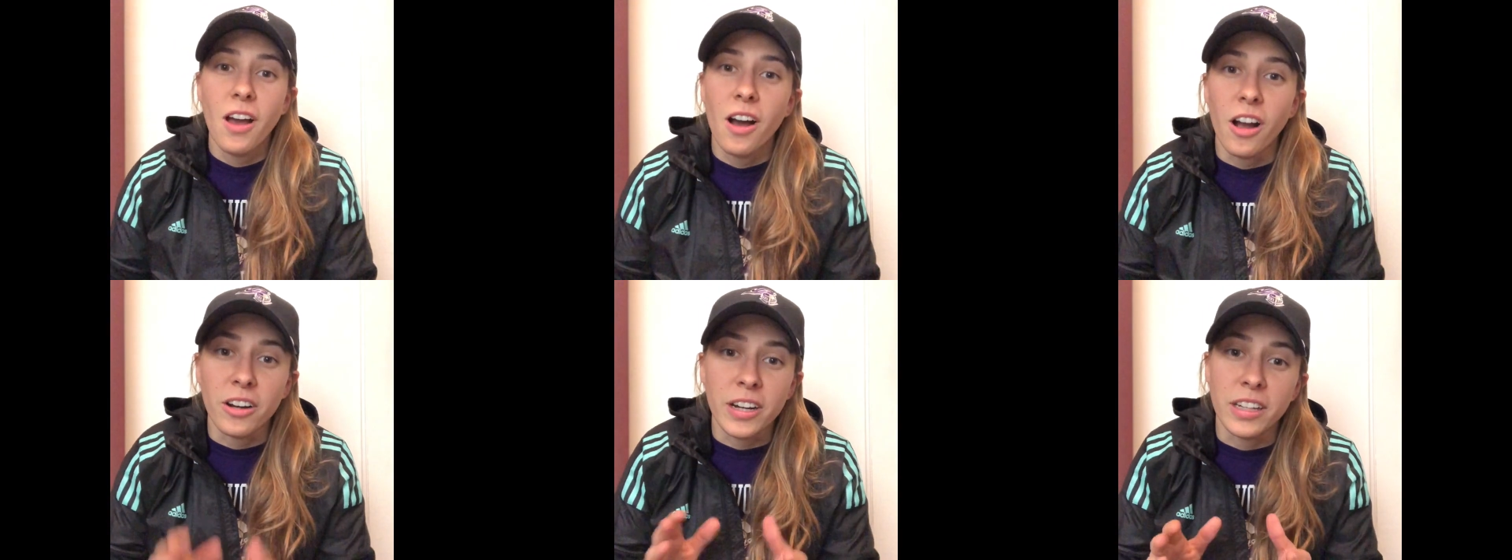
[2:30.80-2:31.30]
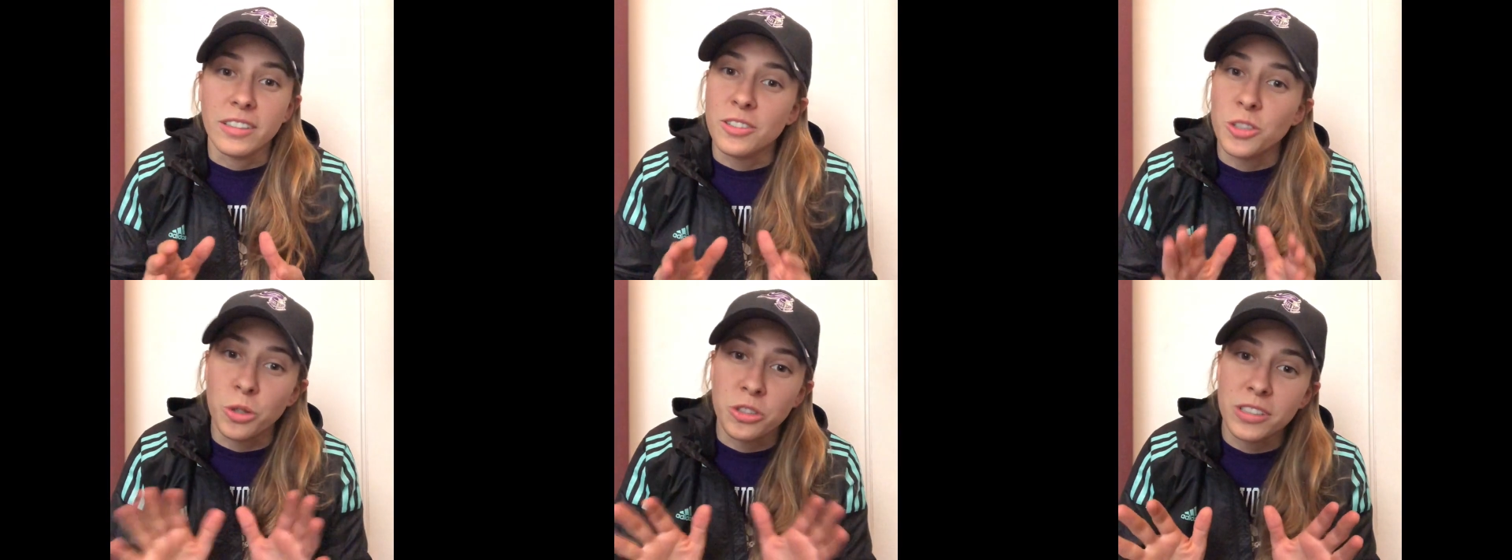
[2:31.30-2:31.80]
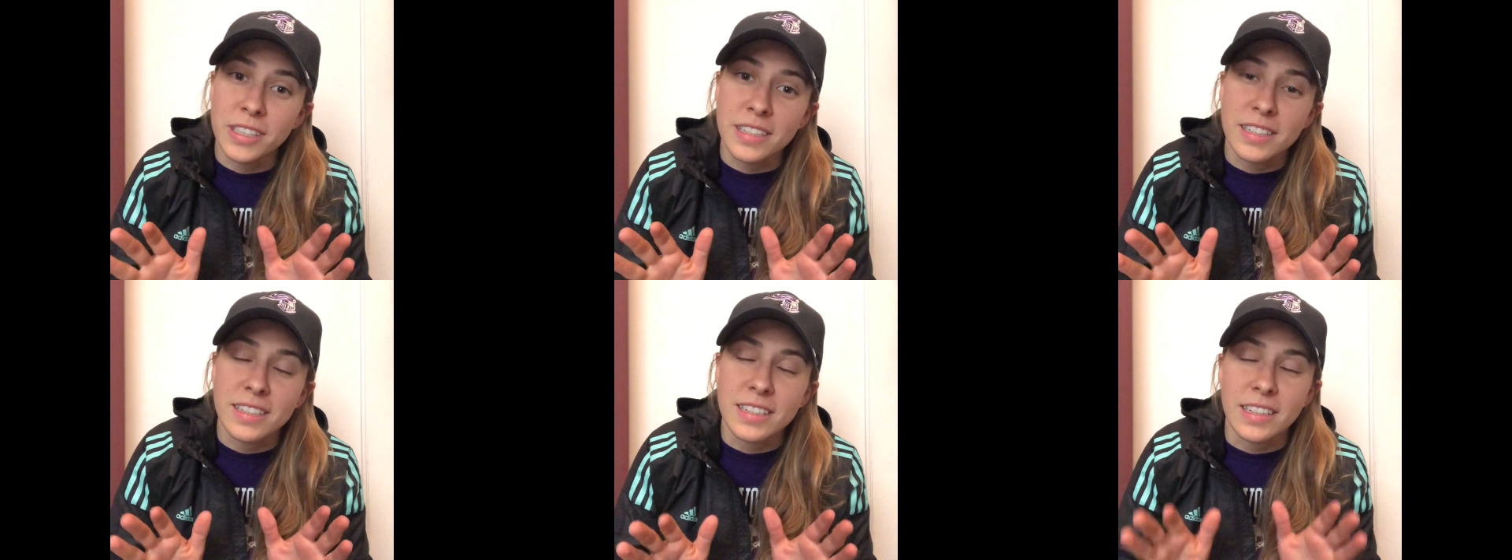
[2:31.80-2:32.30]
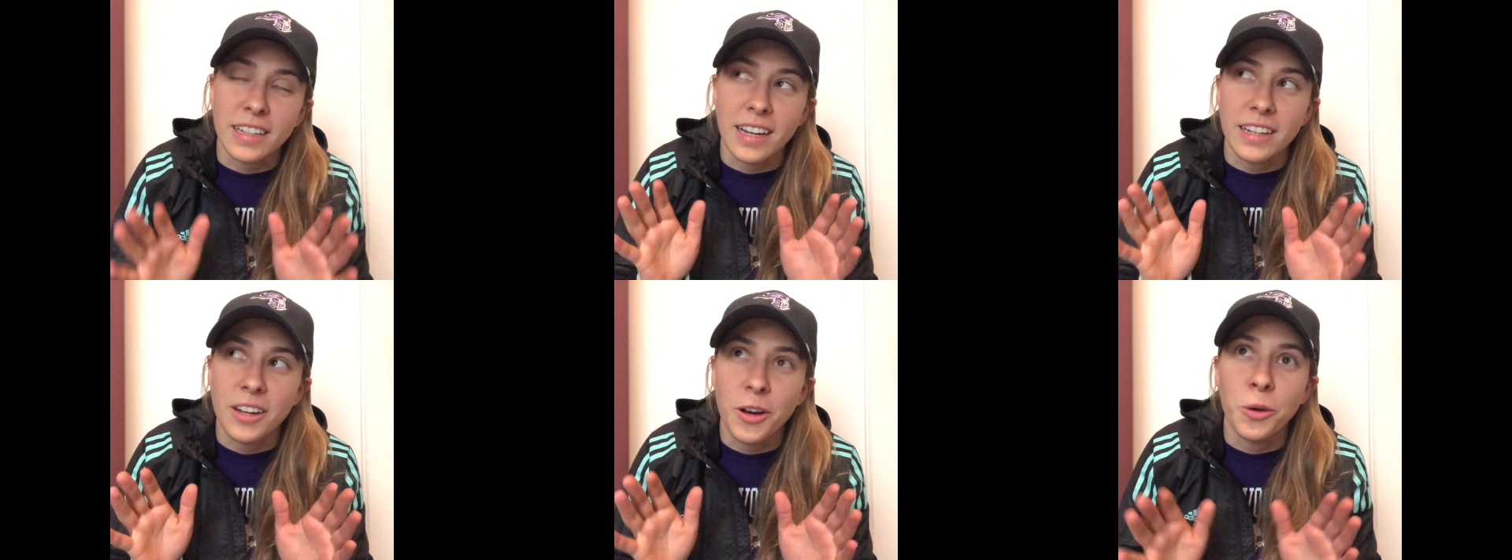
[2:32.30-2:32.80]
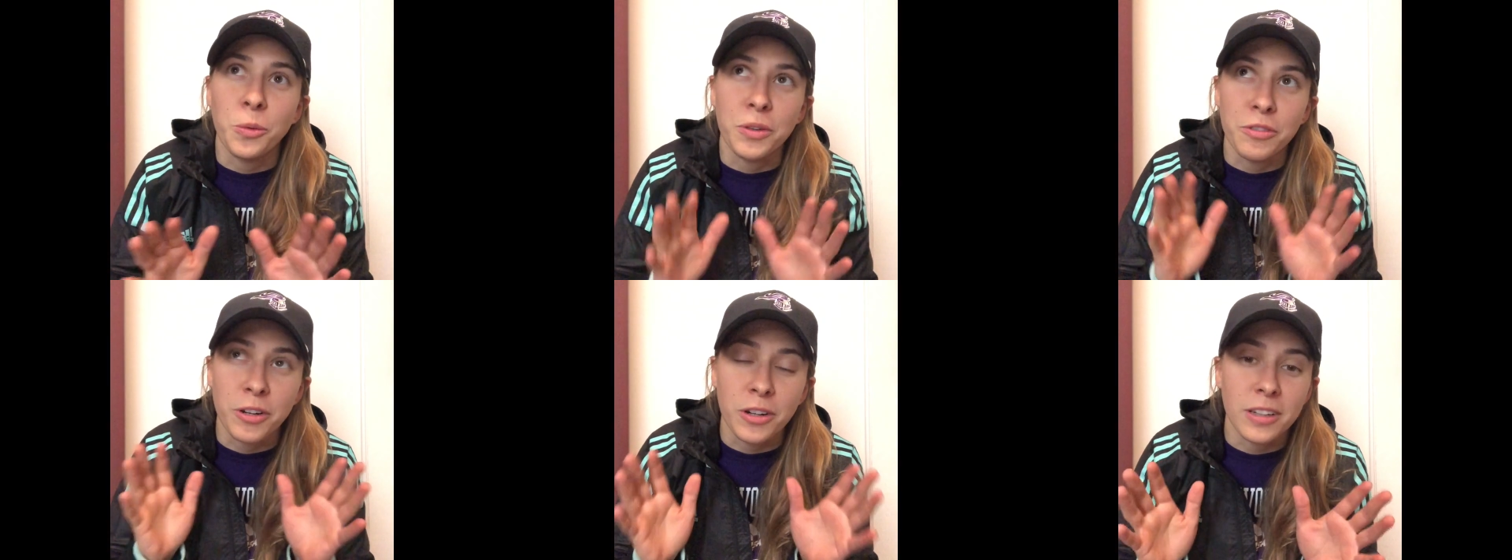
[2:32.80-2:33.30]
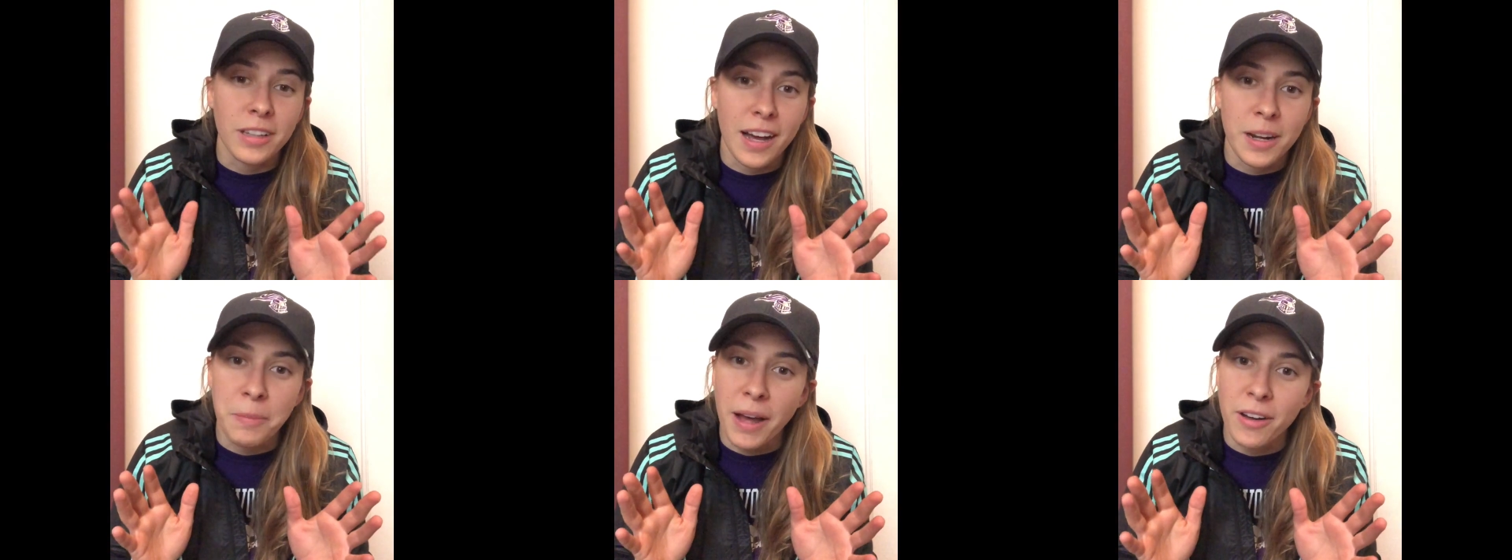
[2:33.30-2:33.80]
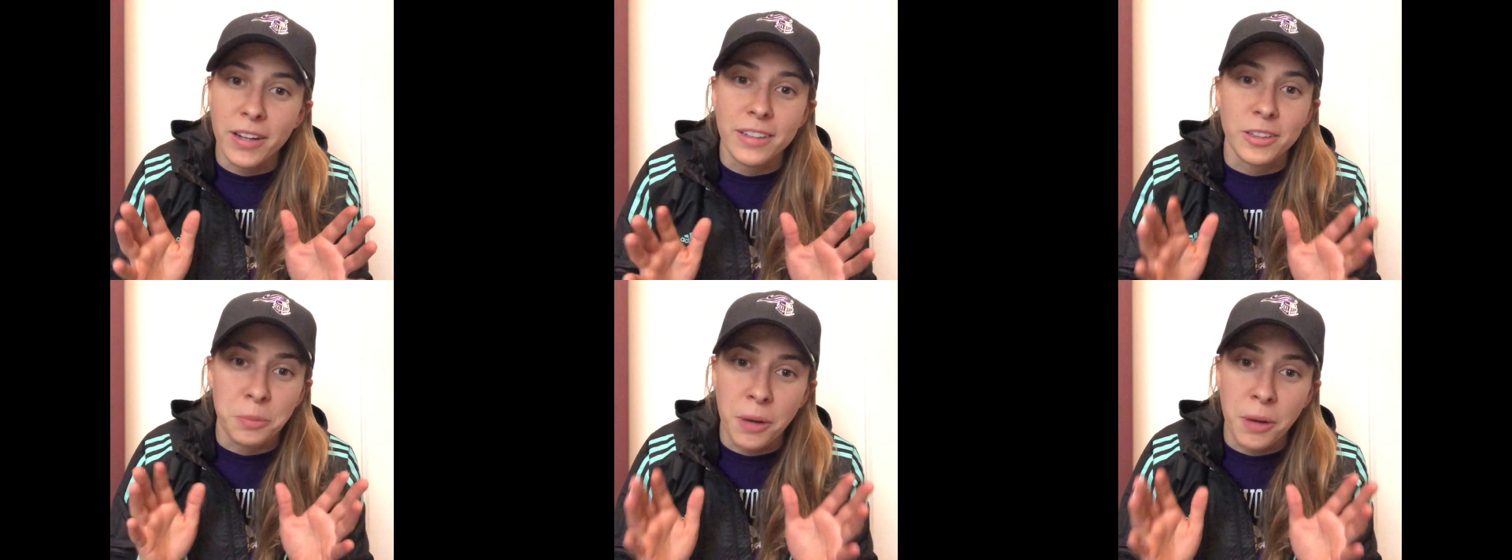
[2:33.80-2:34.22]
All right, social distancing. I know we've heard a lot about it.